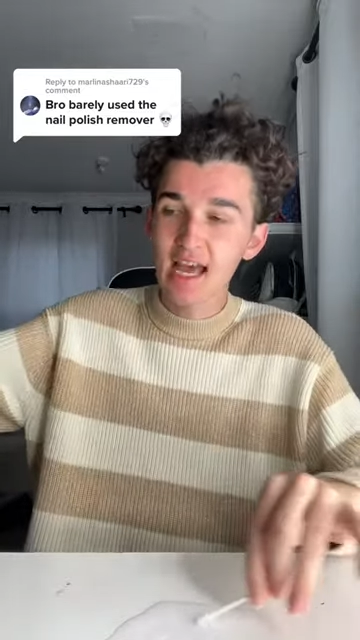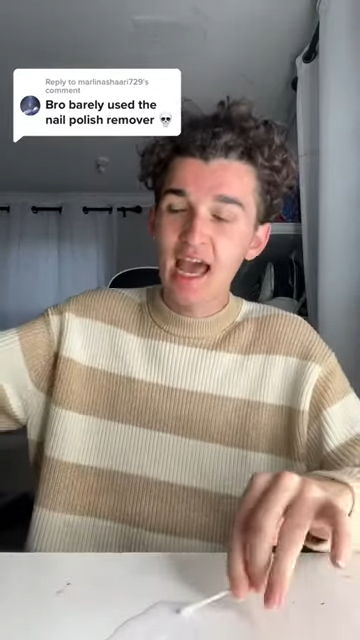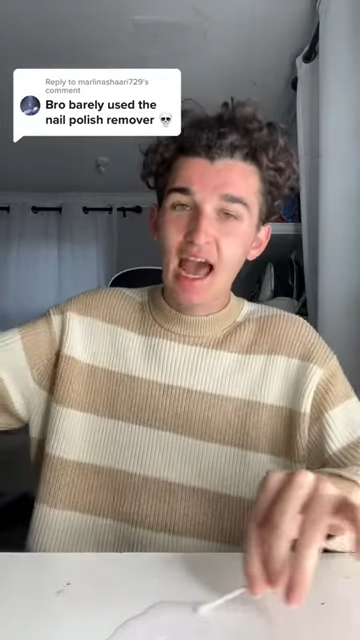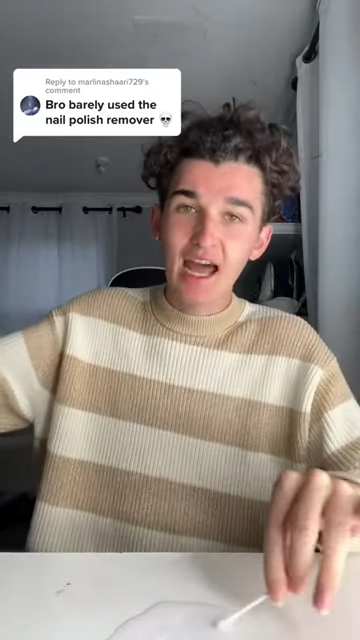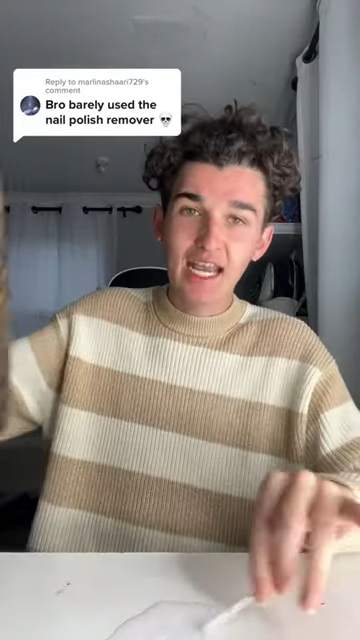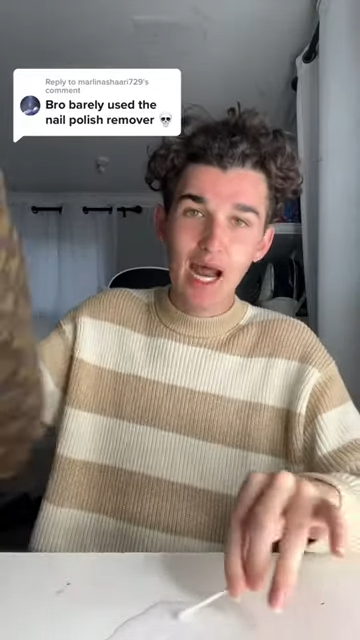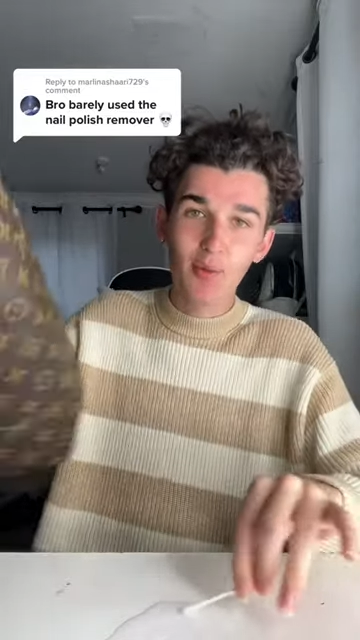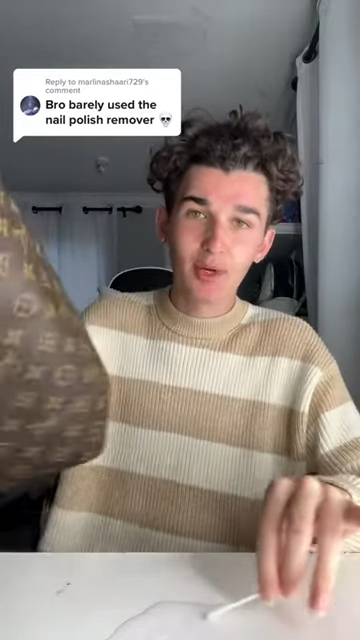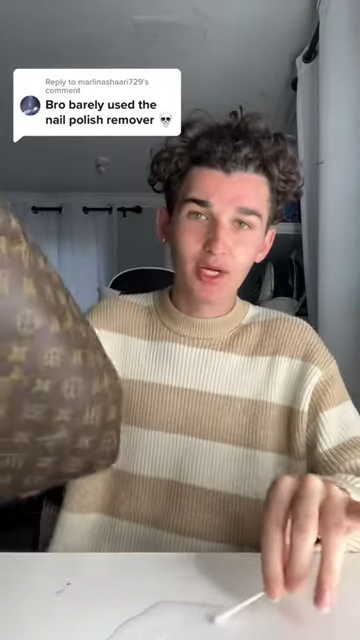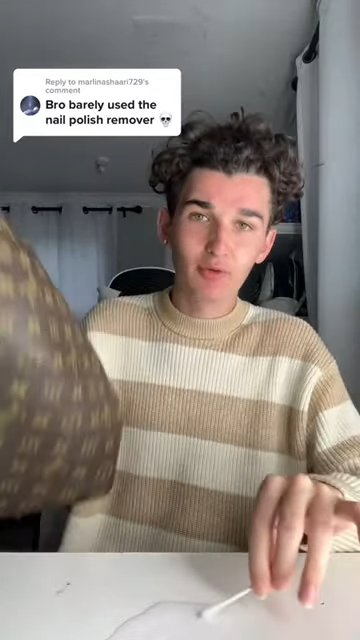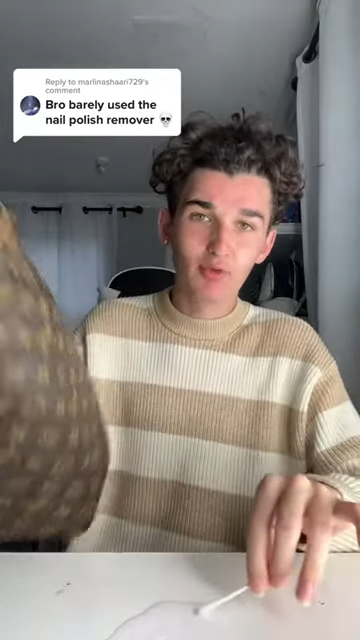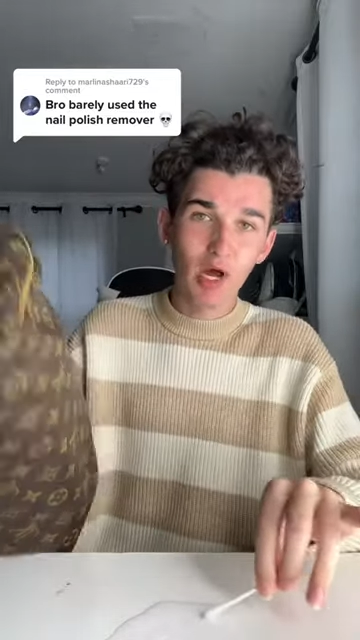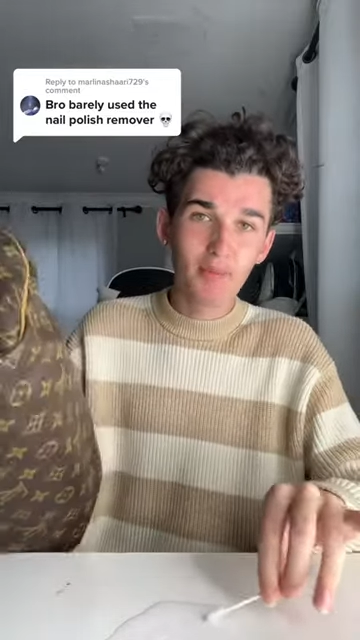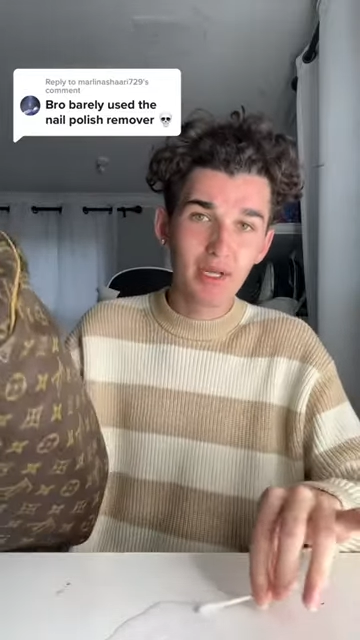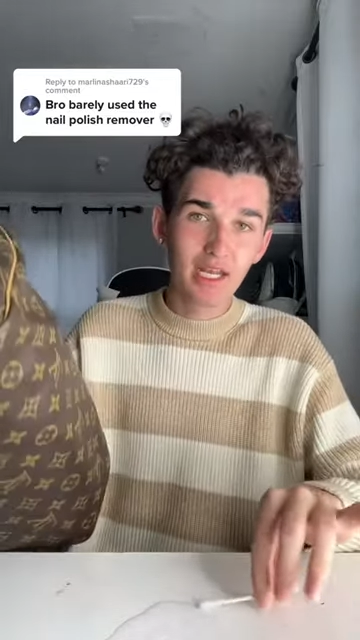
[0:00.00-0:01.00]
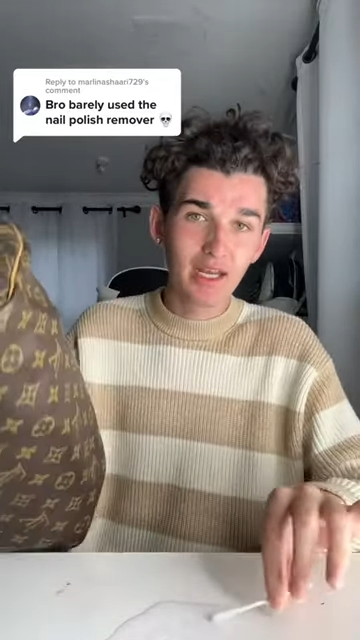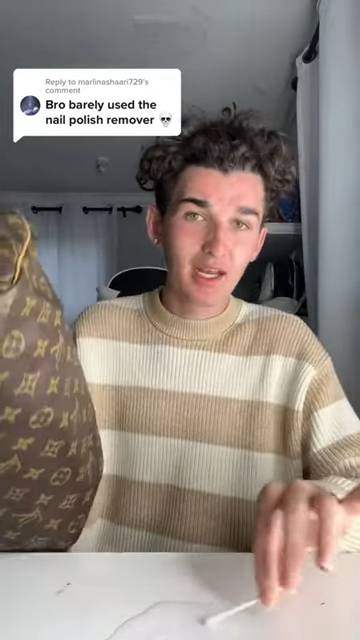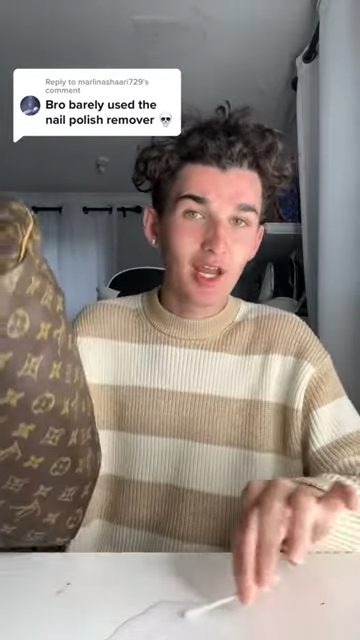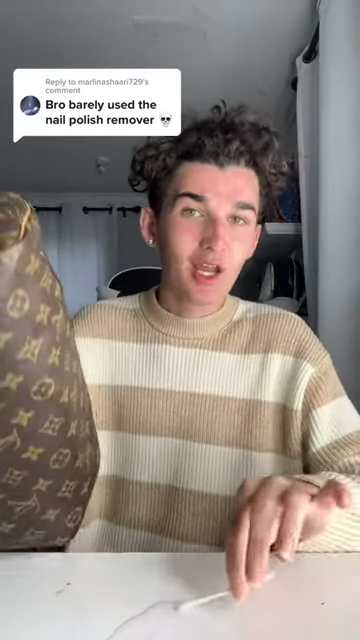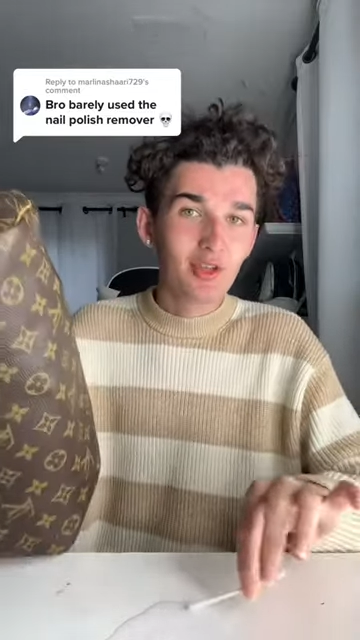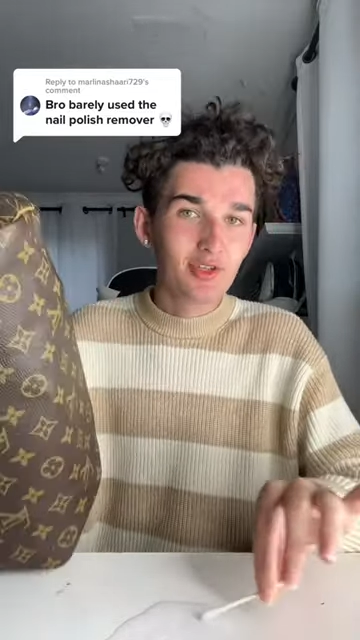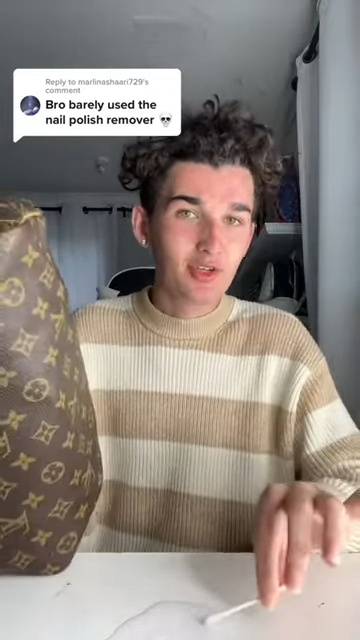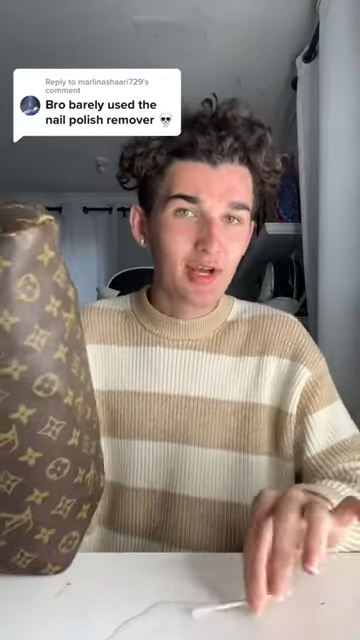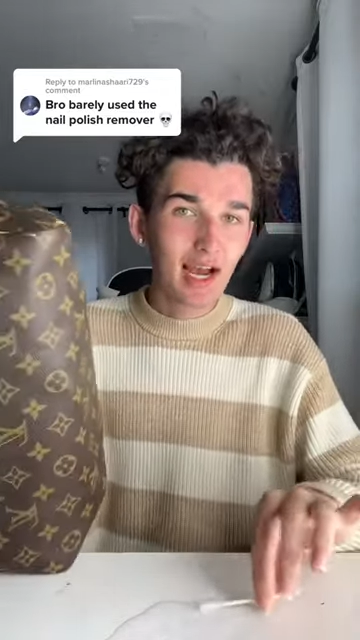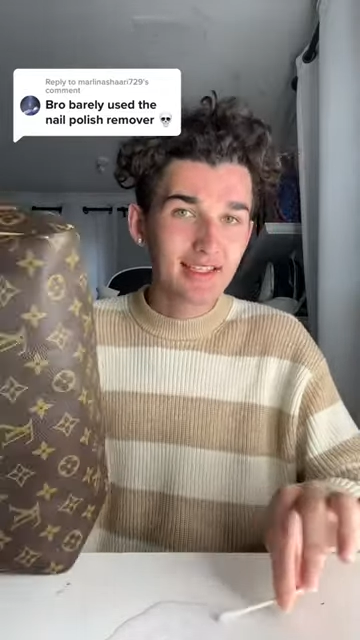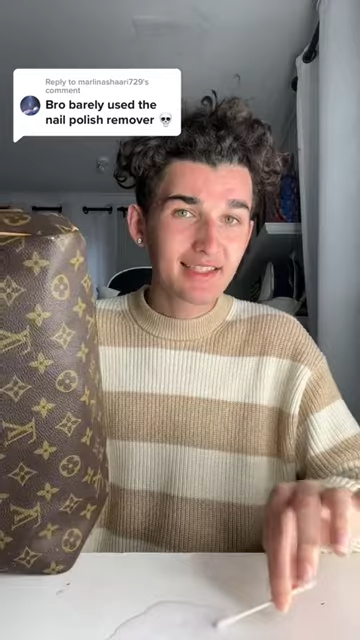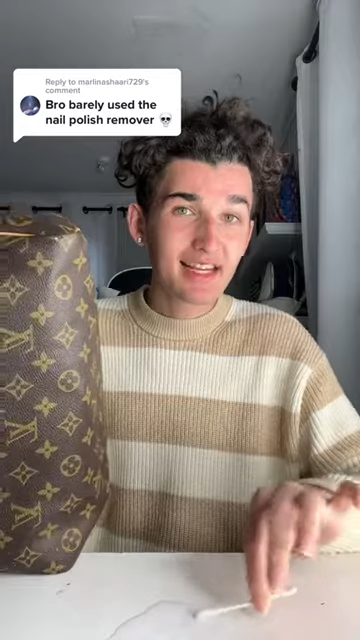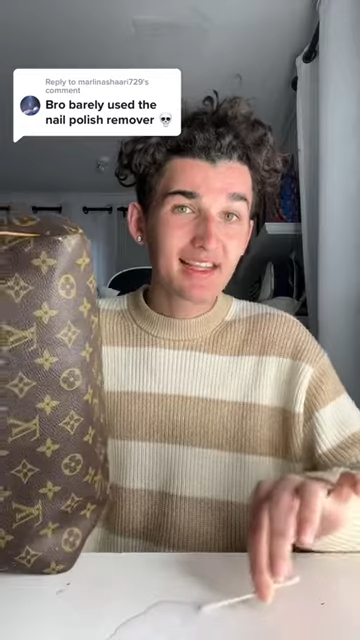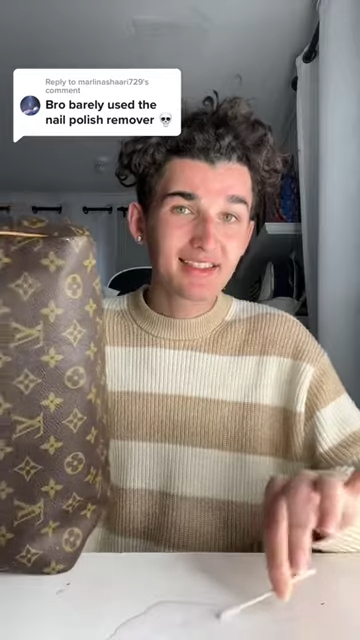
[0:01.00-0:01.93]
And now we're going to rub it in. Do you guys think